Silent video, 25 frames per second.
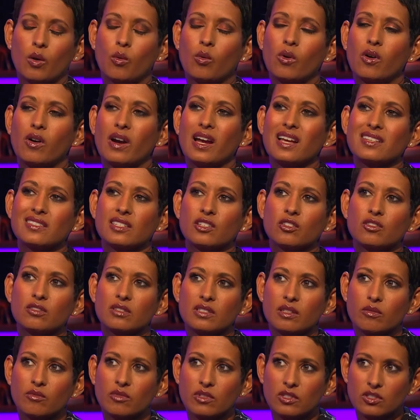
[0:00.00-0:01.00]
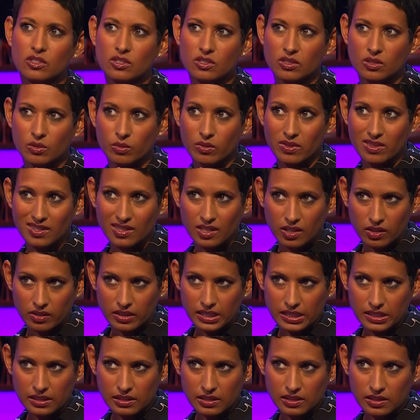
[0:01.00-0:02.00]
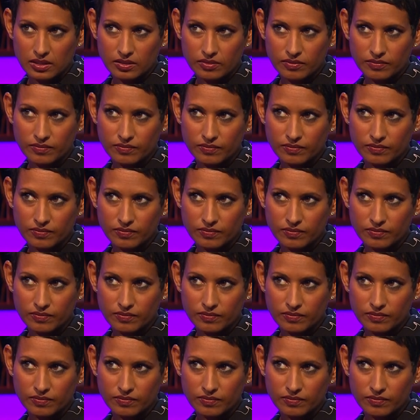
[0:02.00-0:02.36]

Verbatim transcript: Well, has it got something to do with night?